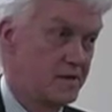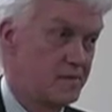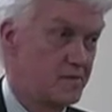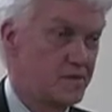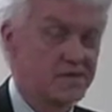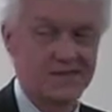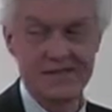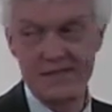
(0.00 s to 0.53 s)

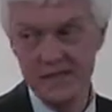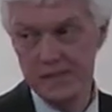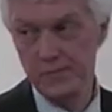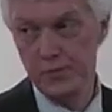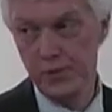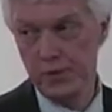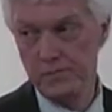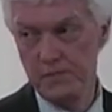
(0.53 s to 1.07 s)
because it didn't
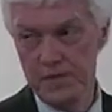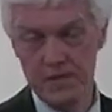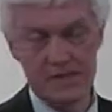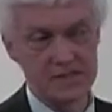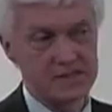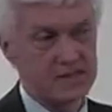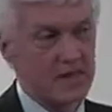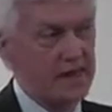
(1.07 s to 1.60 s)
put me in
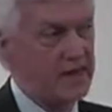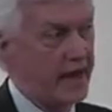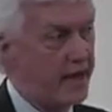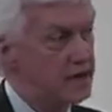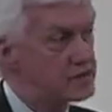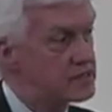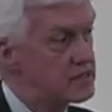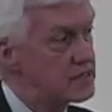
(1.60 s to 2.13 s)
the State
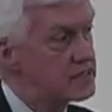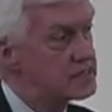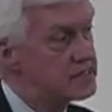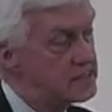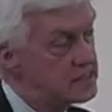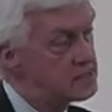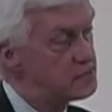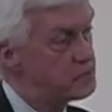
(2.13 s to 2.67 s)
House and it
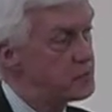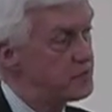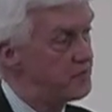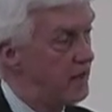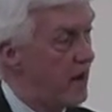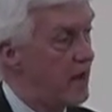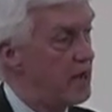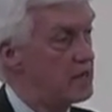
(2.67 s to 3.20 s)
didn't
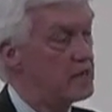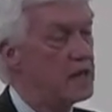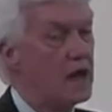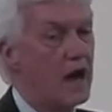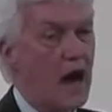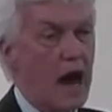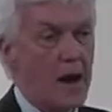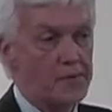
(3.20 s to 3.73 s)
provide
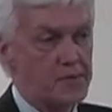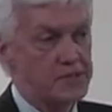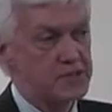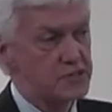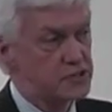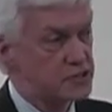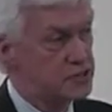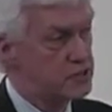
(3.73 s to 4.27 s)

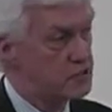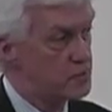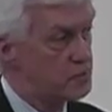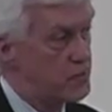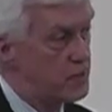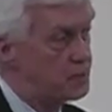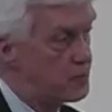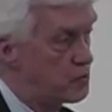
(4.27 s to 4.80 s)
opposition to the
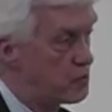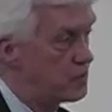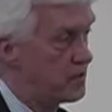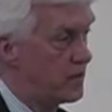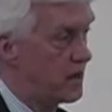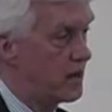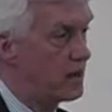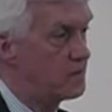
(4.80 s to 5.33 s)
people who were
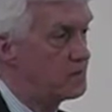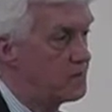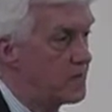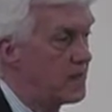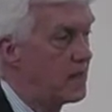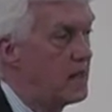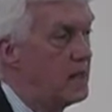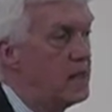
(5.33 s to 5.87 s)
there.
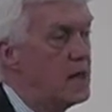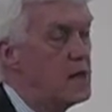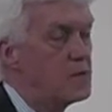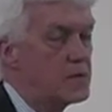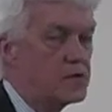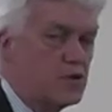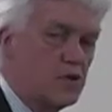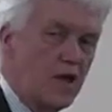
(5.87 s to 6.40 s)

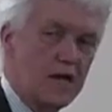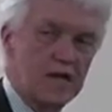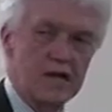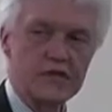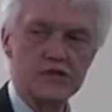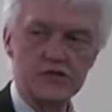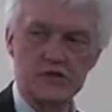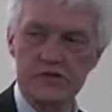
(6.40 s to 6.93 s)
But there are a lot of
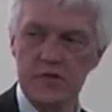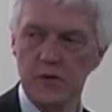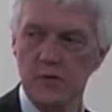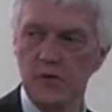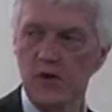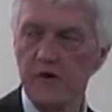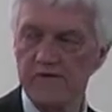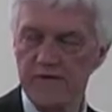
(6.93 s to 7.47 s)
issues that
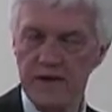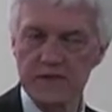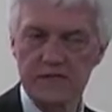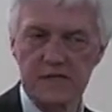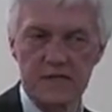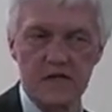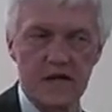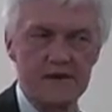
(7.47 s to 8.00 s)
we're all
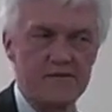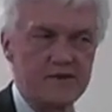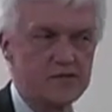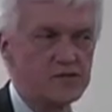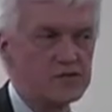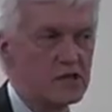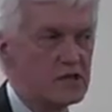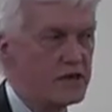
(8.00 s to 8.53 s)
facing, a lot of
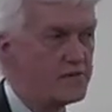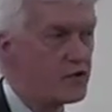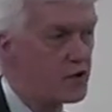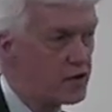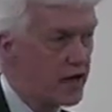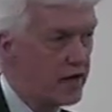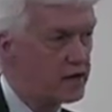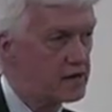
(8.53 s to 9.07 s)
issues that I've
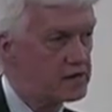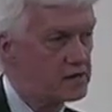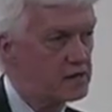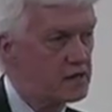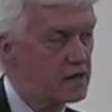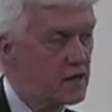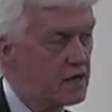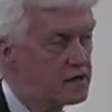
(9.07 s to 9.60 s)
heard out on
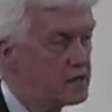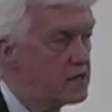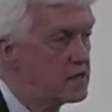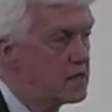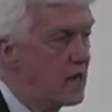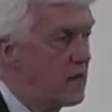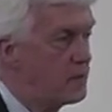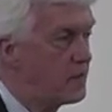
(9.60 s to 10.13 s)
the
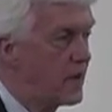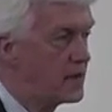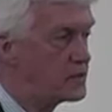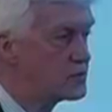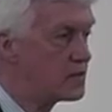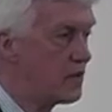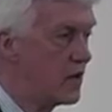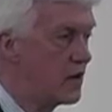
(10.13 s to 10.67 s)
campaign
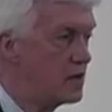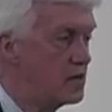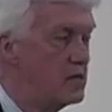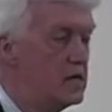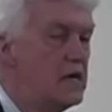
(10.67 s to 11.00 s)
trail.